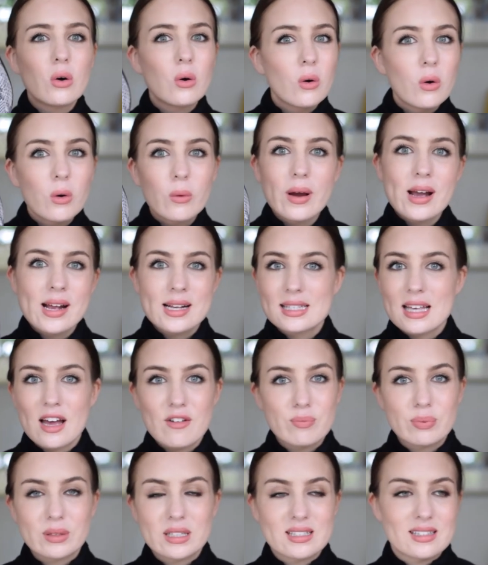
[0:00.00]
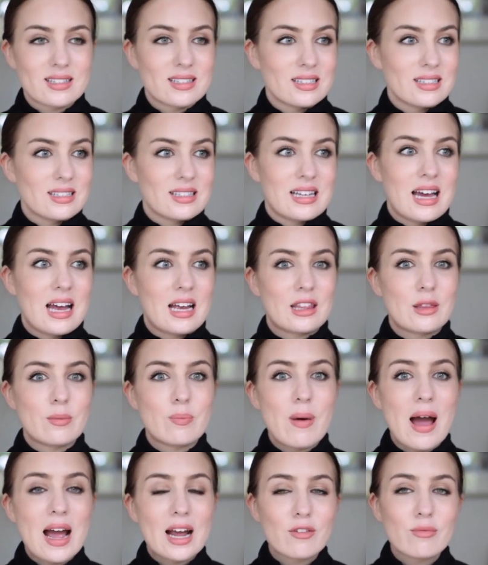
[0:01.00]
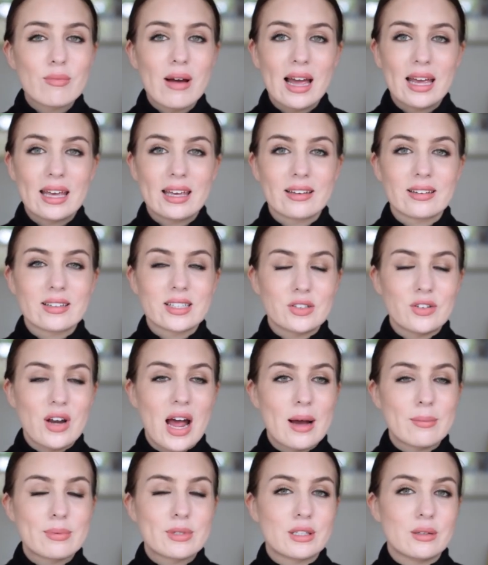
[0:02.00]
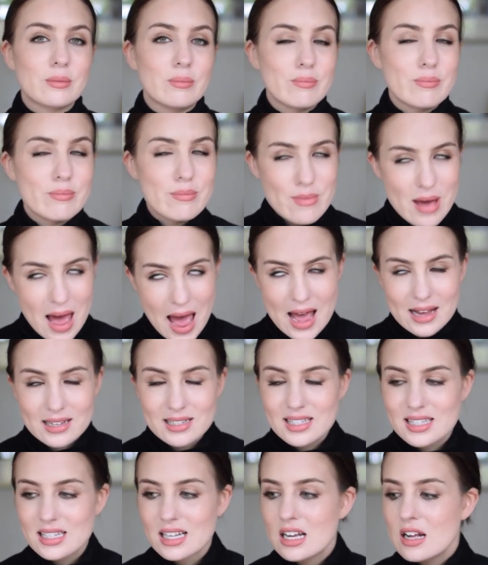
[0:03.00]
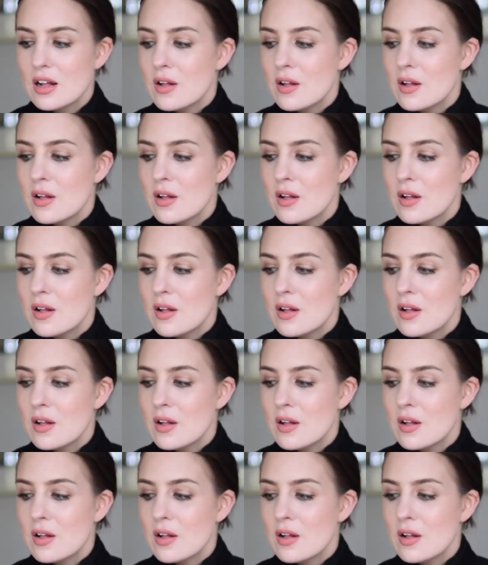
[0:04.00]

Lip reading: always have blisters, like the back of my heels are an absolute mess.